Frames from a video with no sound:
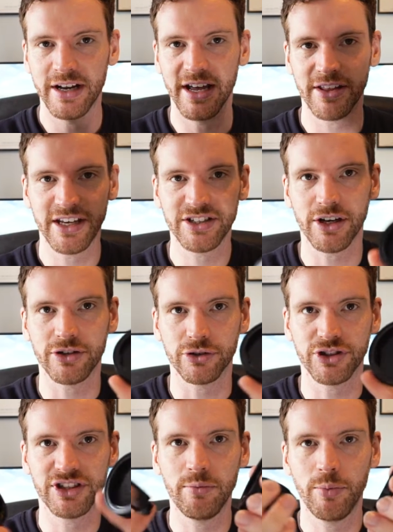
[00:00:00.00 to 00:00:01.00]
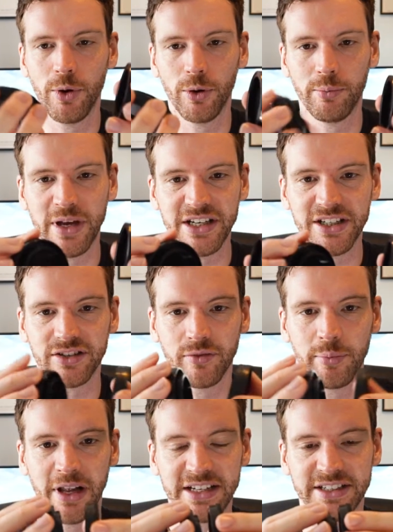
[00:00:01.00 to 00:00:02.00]
Now these are just simple pieces
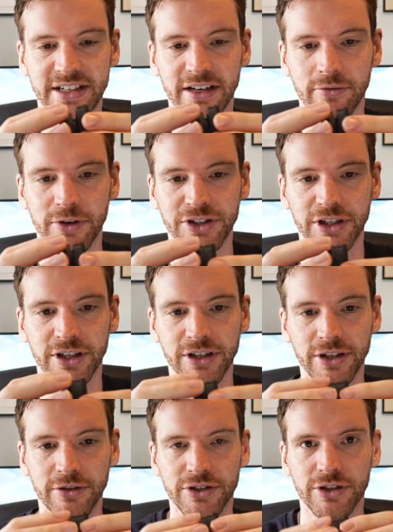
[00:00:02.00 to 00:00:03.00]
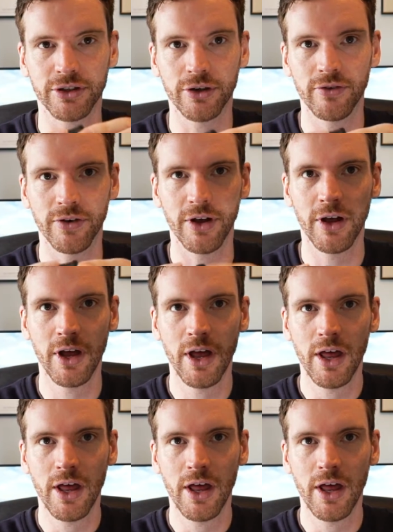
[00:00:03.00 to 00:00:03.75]
of plastic which you can use to cover